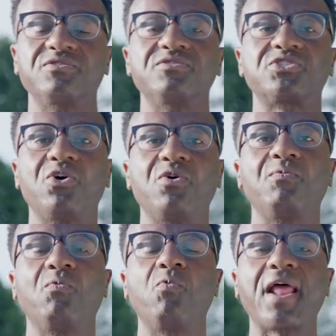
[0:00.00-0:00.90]
So
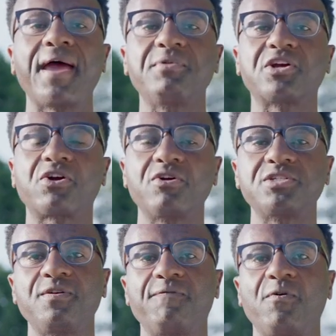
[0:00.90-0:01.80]
what I'm
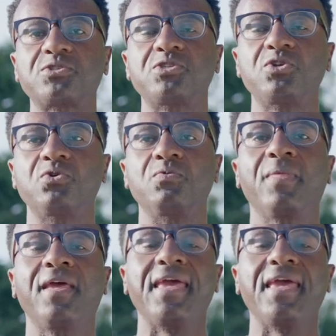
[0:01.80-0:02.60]
encouraging you folks to do